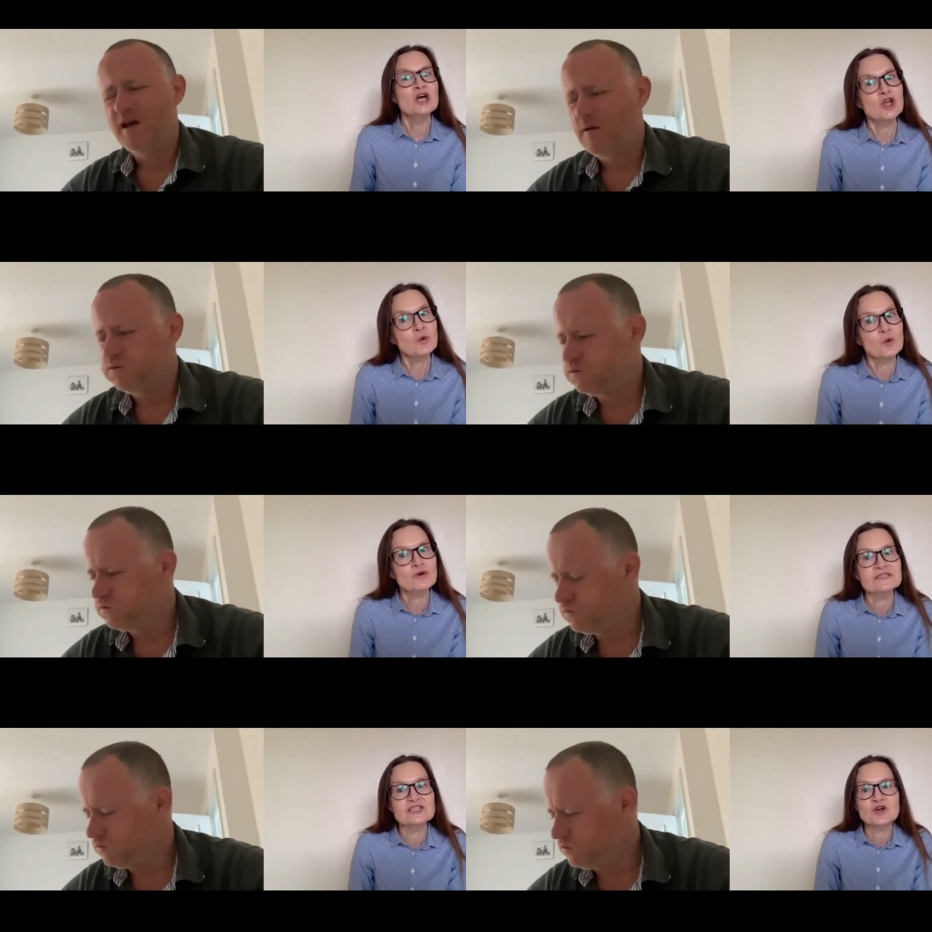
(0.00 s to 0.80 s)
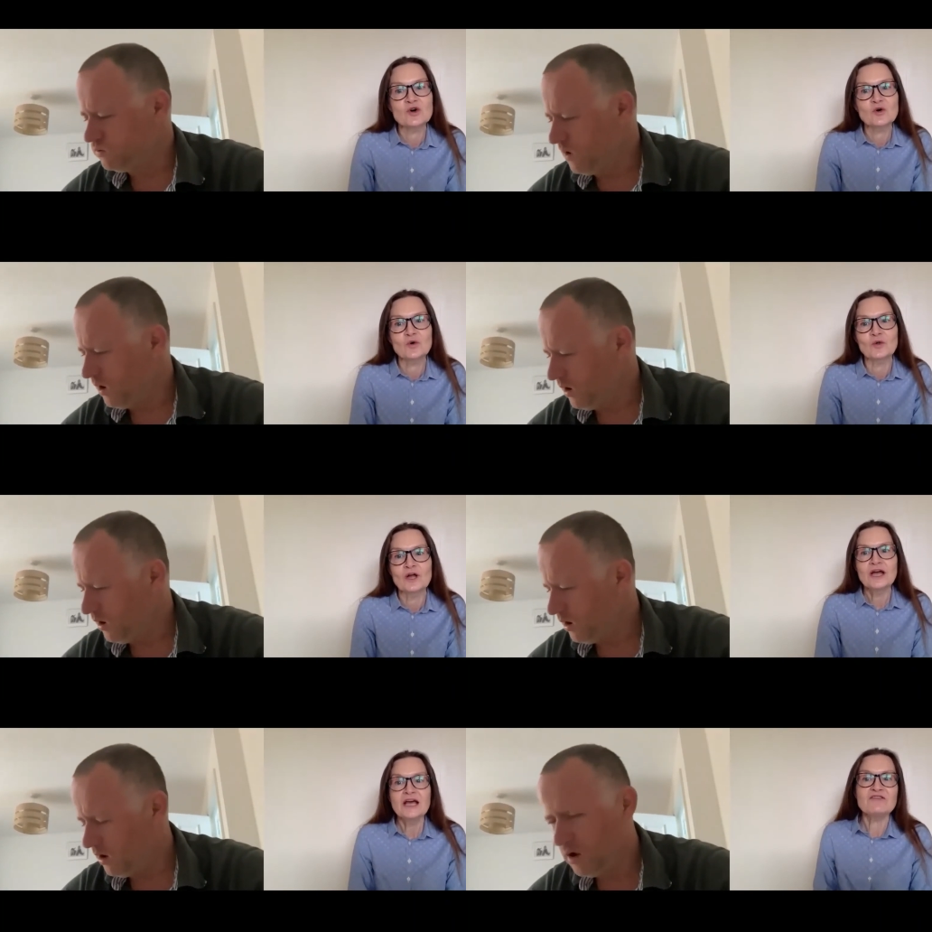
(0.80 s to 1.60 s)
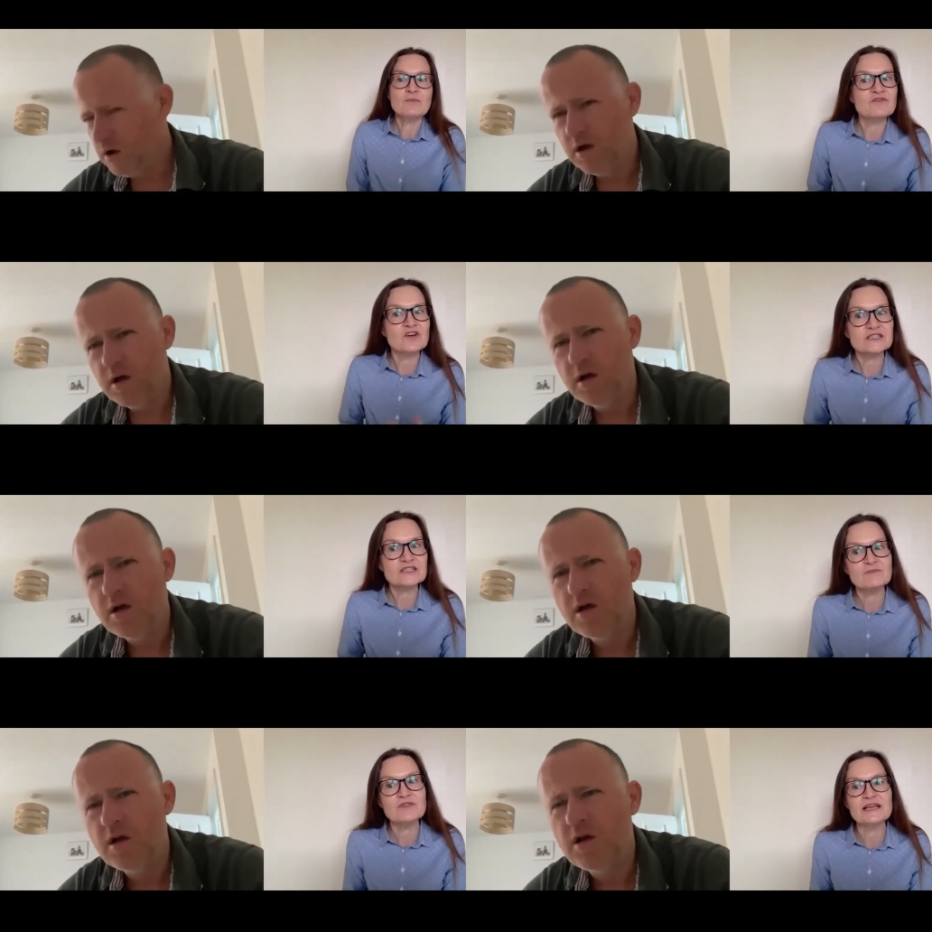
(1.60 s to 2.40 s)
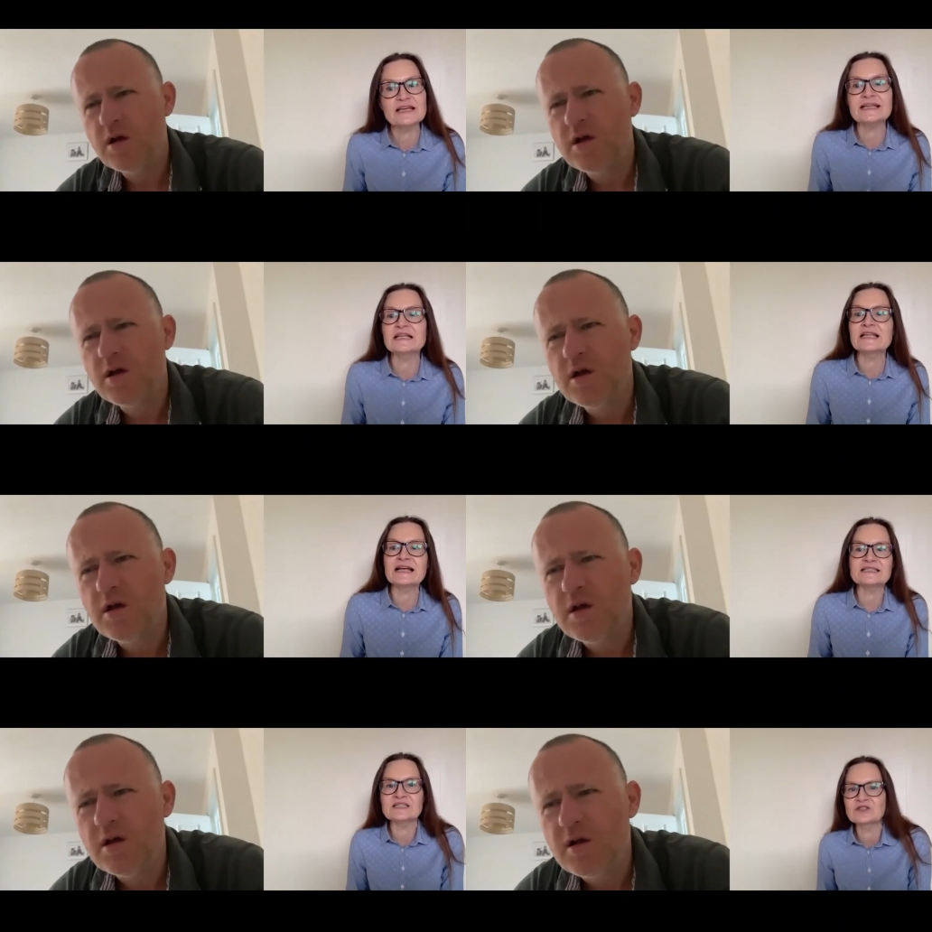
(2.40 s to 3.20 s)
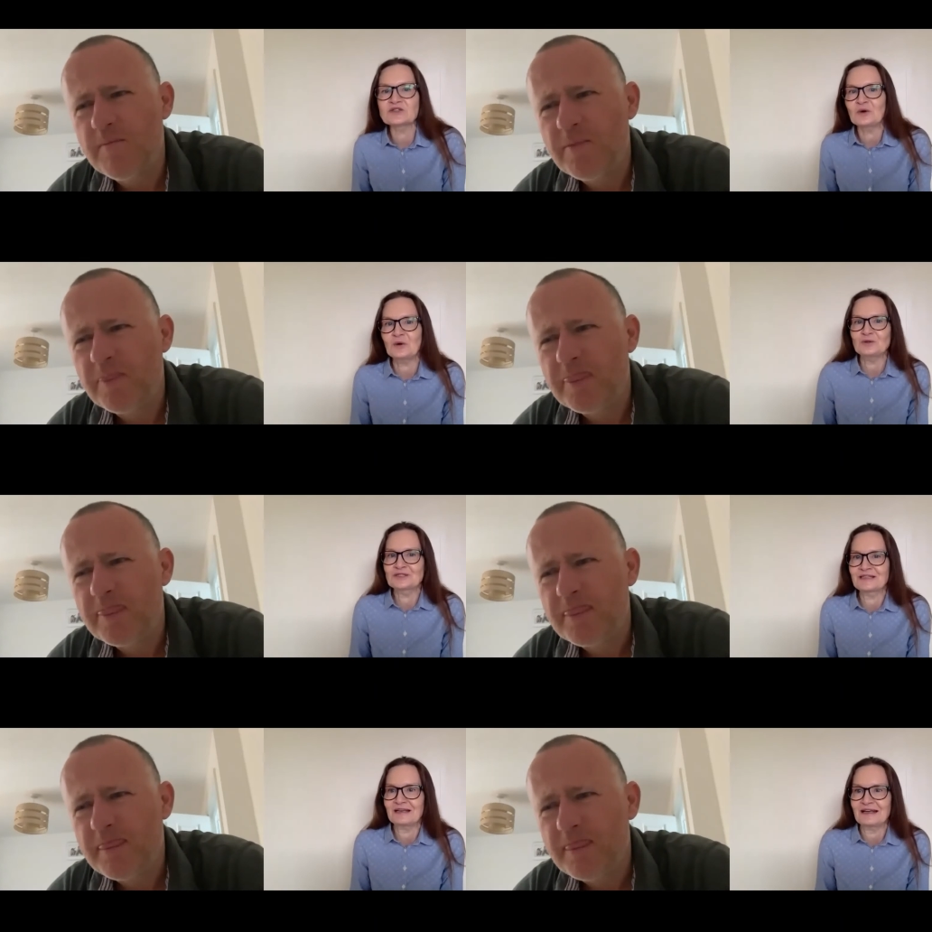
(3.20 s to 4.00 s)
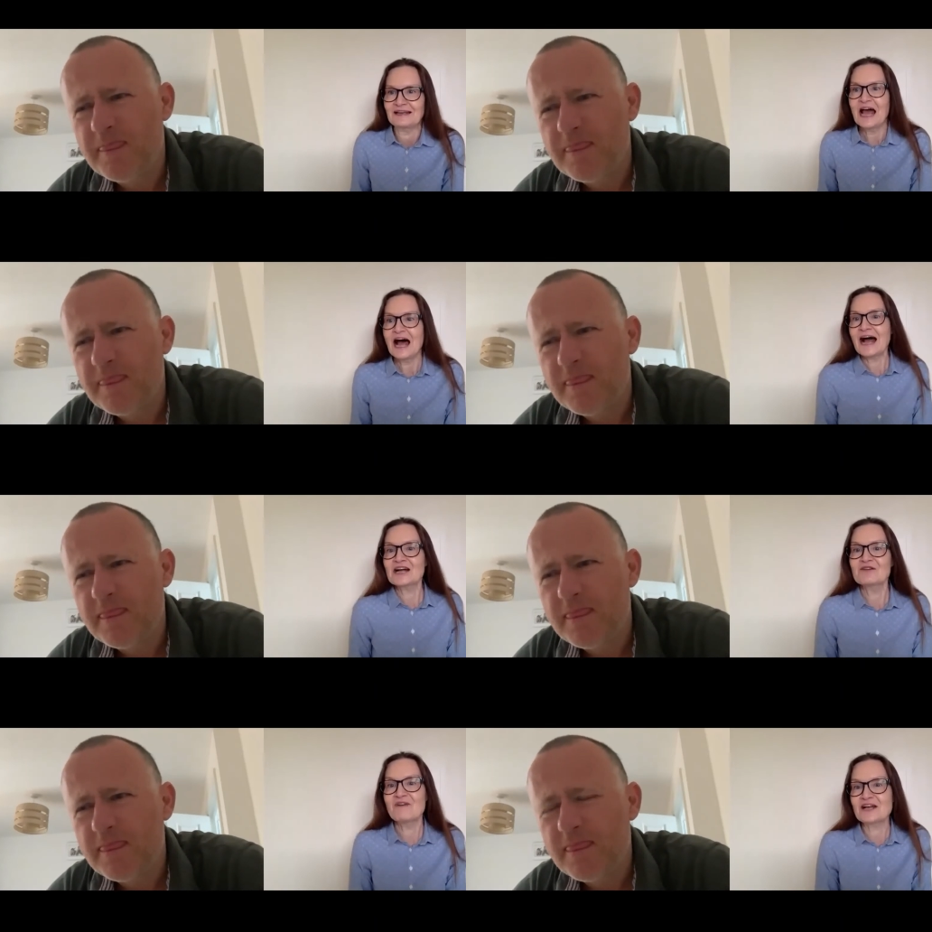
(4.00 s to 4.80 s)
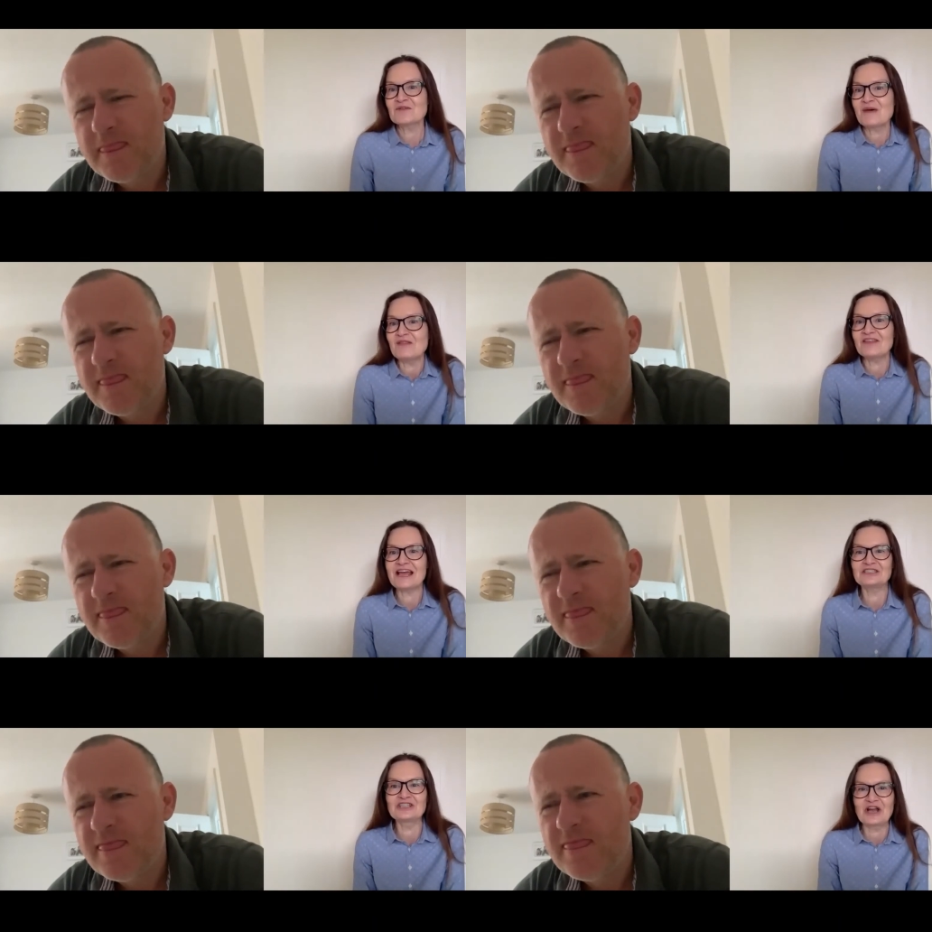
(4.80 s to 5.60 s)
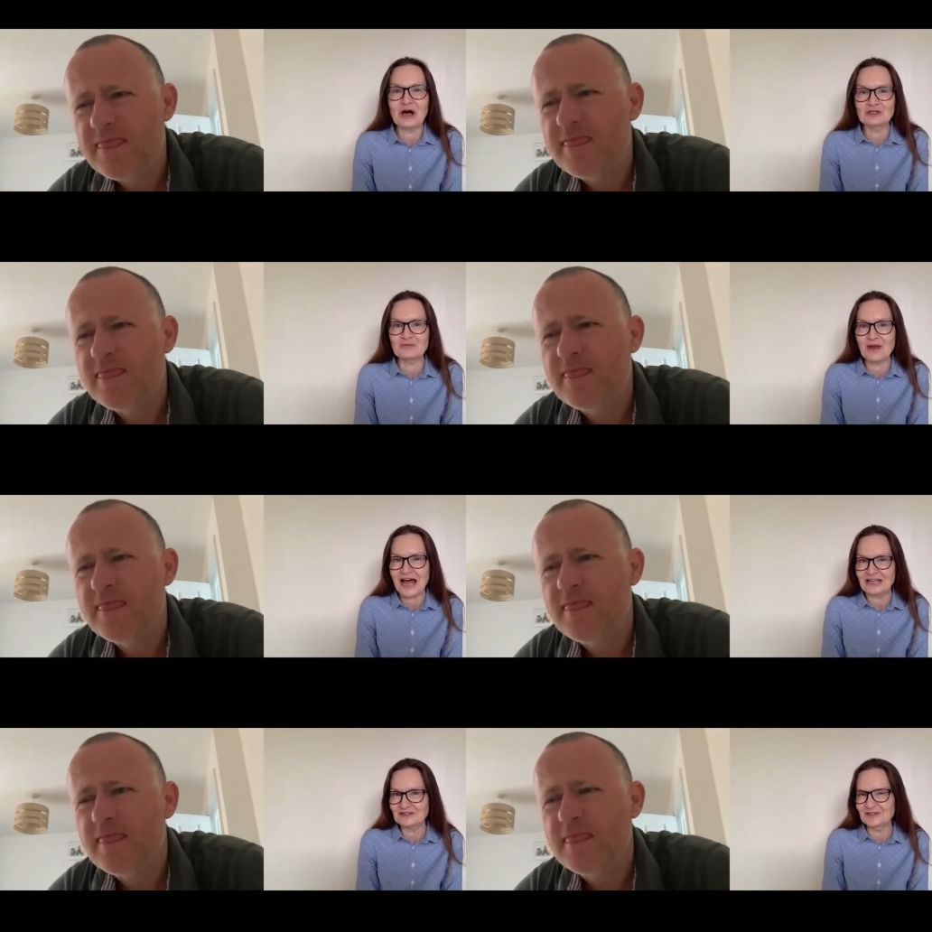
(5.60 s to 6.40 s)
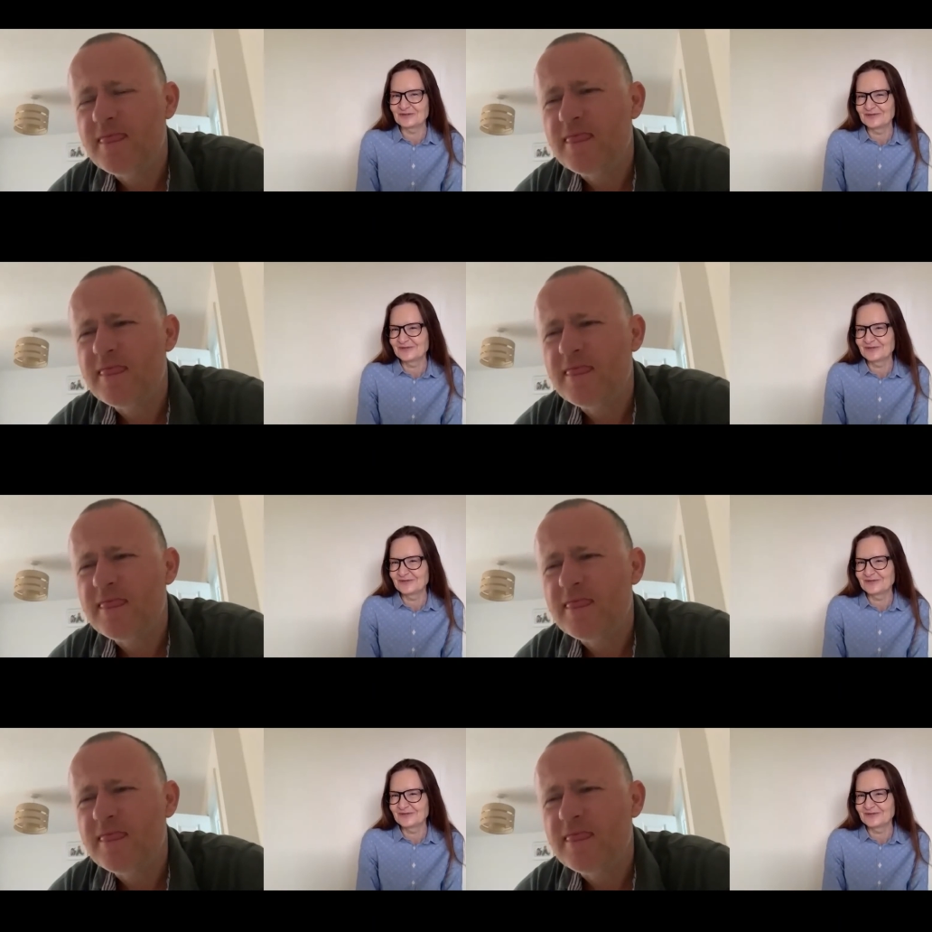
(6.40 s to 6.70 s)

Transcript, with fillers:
Speaker 1: No worries at all. If you prefer something a little less saucy, I can recommend the enchilada plans.